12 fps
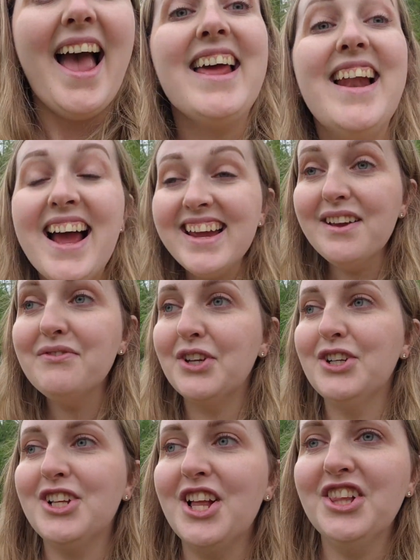and I have
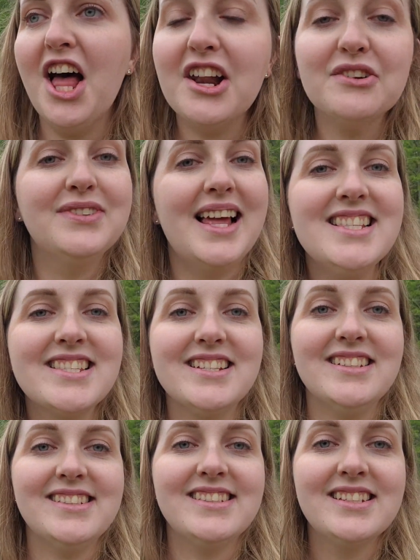learned a lot of
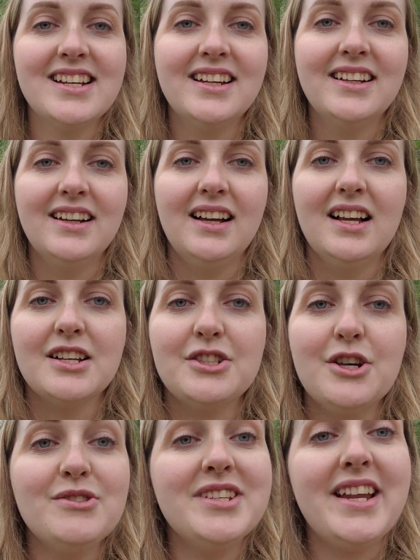lessons.
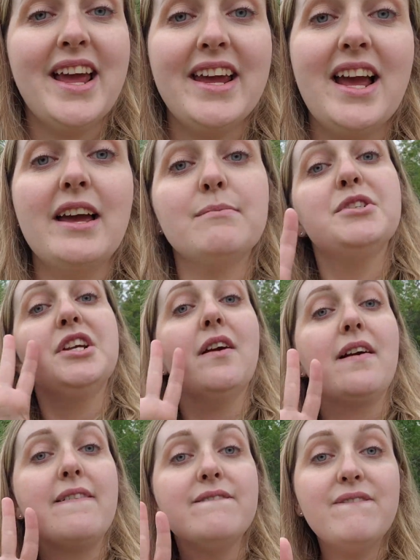So today I'm
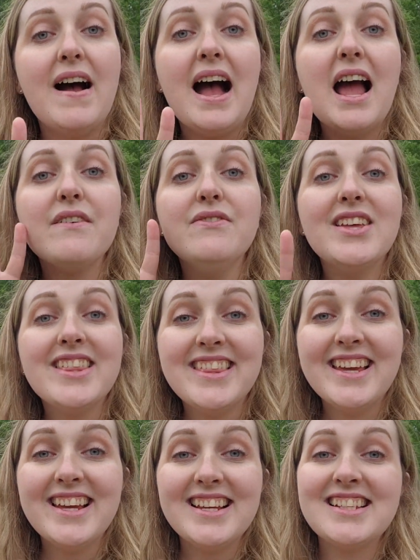sharing 5
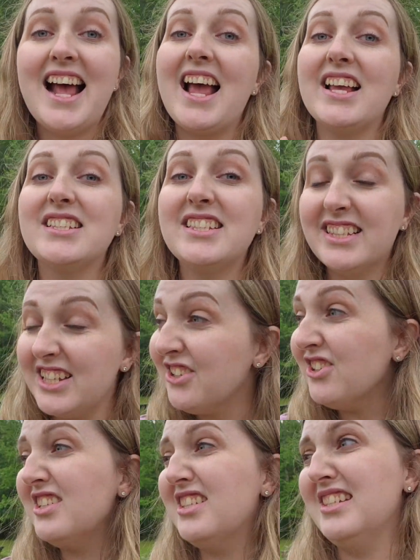things I
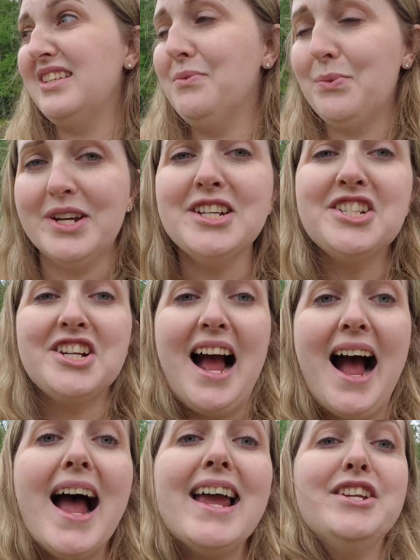seriously wish
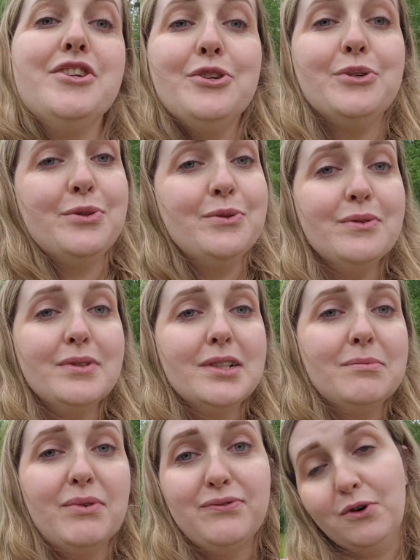I knew
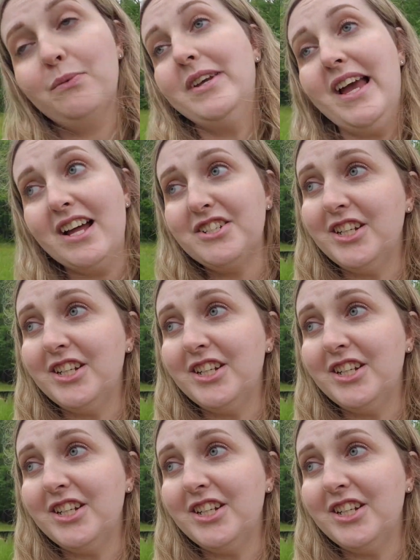before we got